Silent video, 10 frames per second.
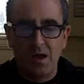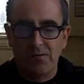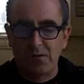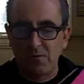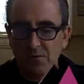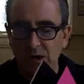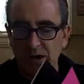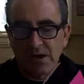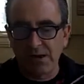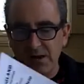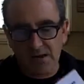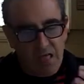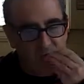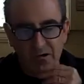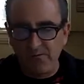So
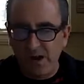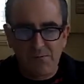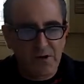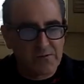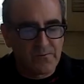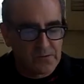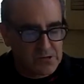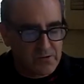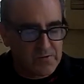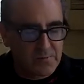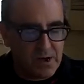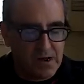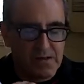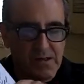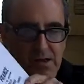very much influenced
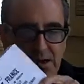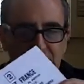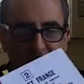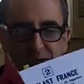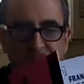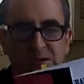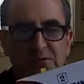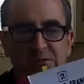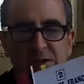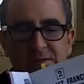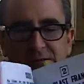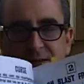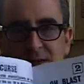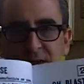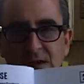by the Futurists,
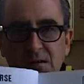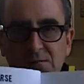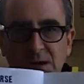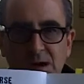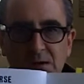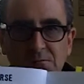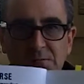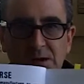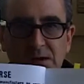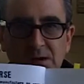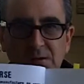but